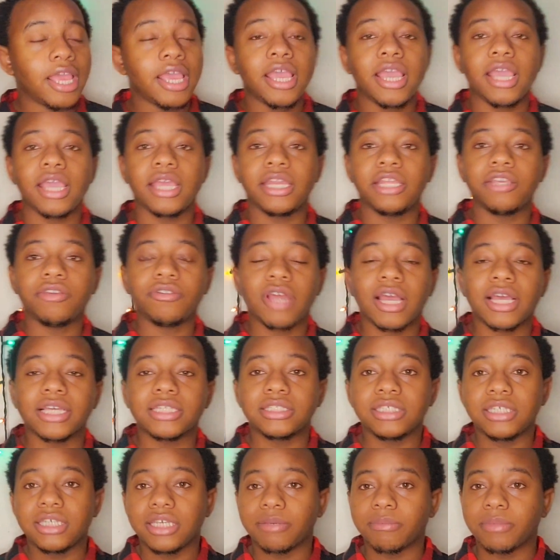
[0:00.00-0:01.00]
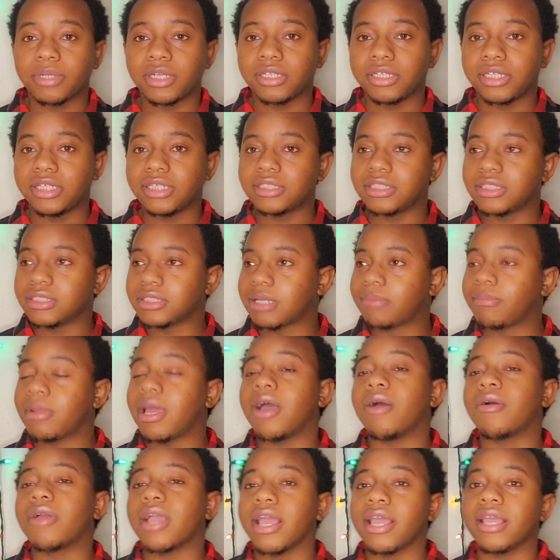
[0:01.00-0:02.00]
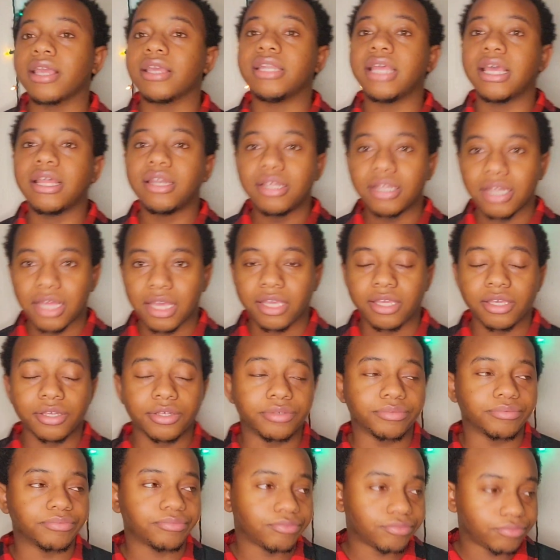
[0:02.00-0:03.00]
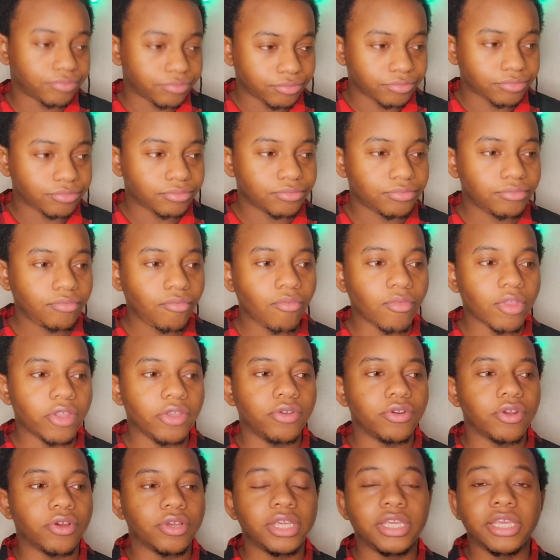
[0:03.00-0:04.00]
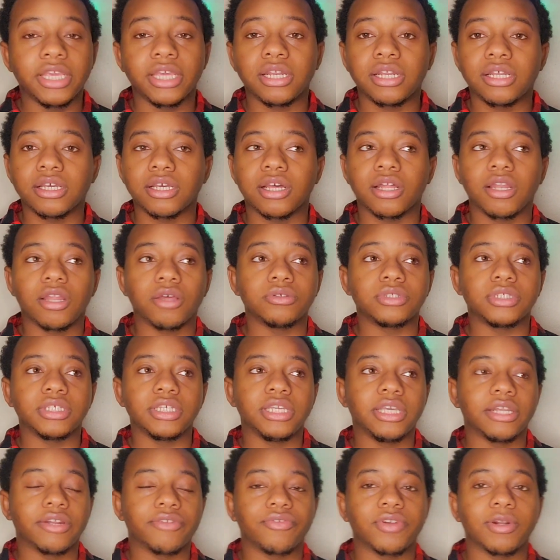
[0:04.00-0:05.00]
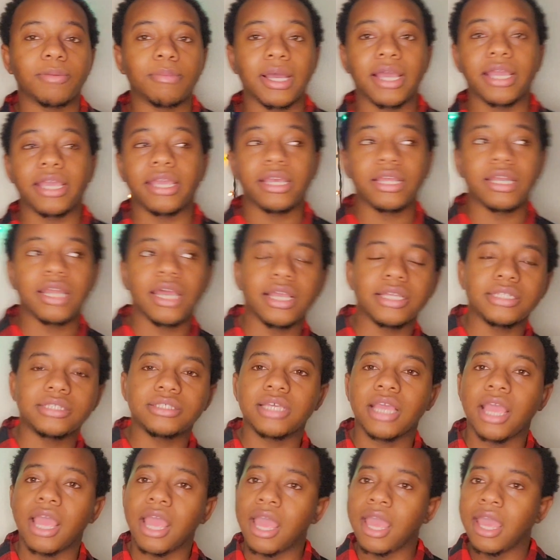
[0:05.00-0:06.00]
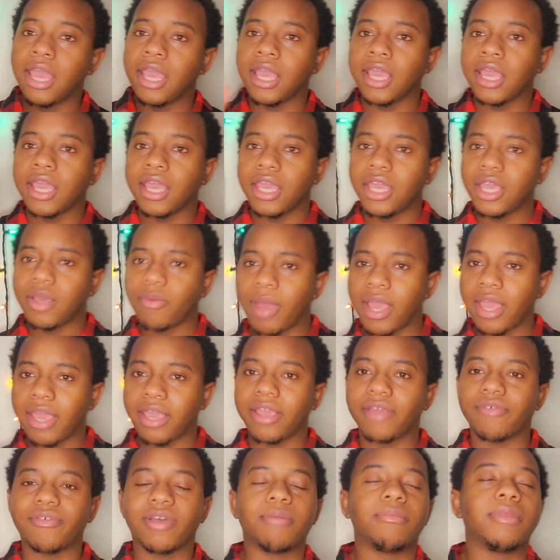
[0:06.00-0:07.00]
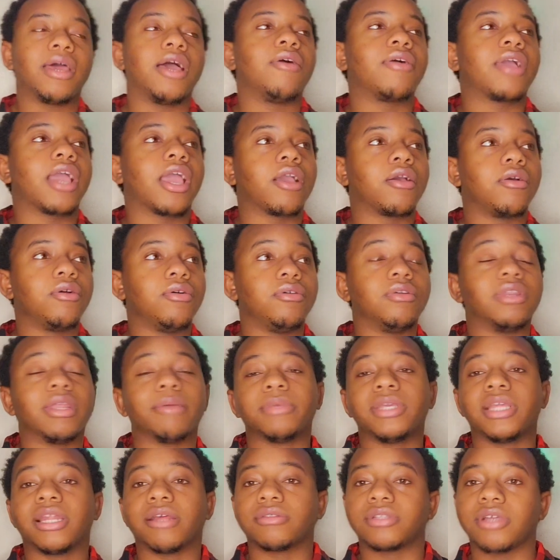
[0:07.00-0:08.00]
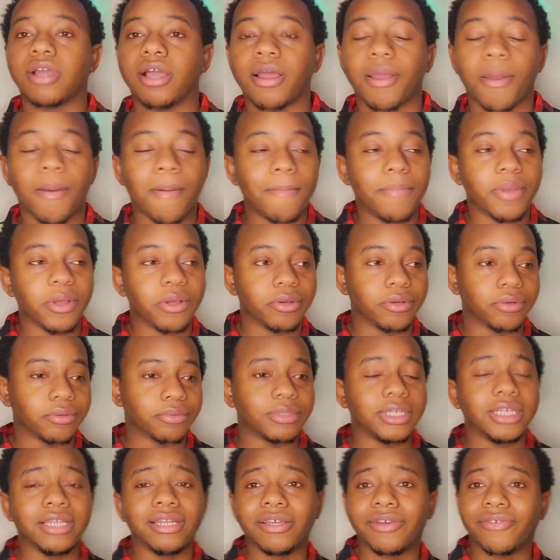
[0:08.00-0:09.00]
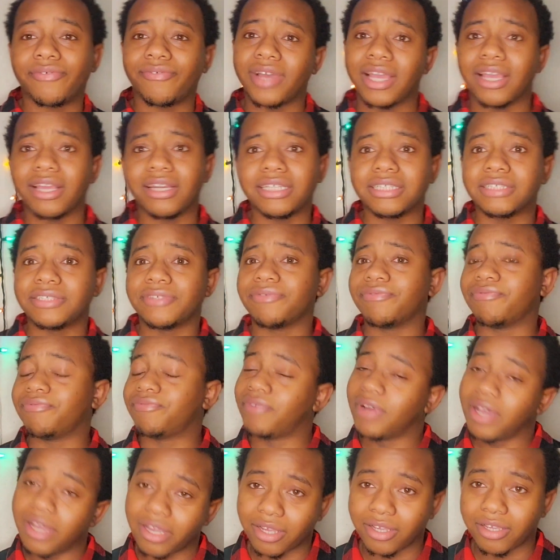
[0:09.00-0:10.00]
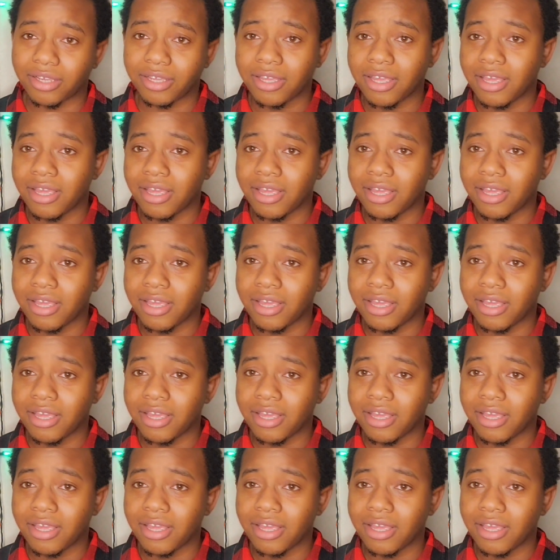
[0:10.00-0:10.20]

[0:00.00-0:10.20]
And then, you know, I see him in the distance. I'm like, okay, that look like him. You know, he get a little closer. He get in front of my headlights. He wave. I'm like, okay, cool. Let me get out the car. Boom. He look fine as fuck.